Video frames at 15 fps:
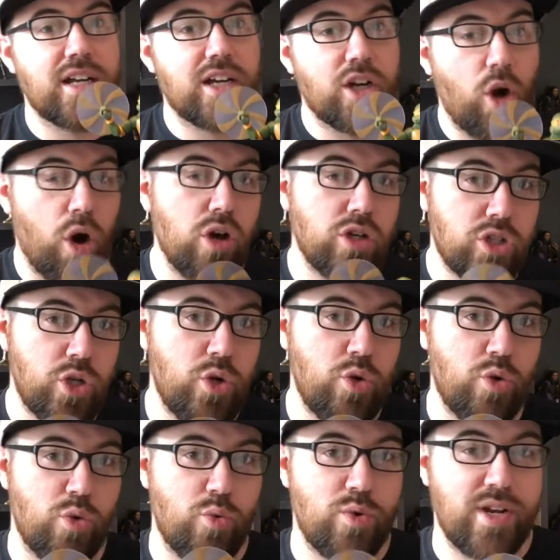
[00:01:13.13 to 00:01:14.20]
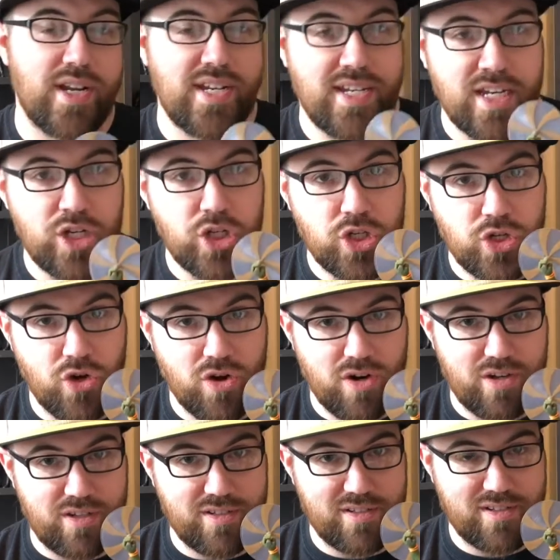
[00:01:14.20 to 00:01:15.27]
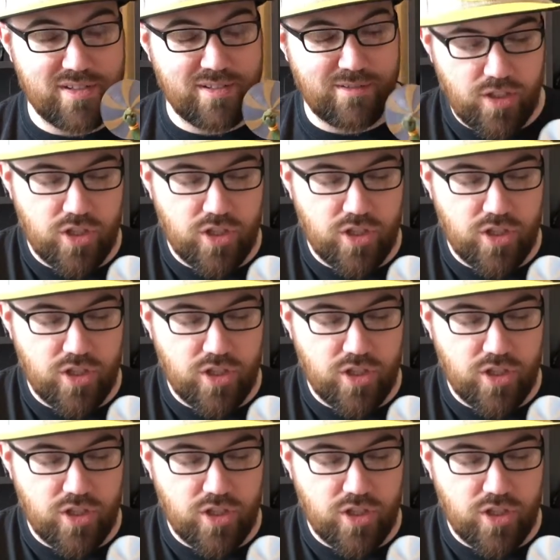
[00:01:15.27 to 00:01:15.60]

cartoon Ninja Turtles.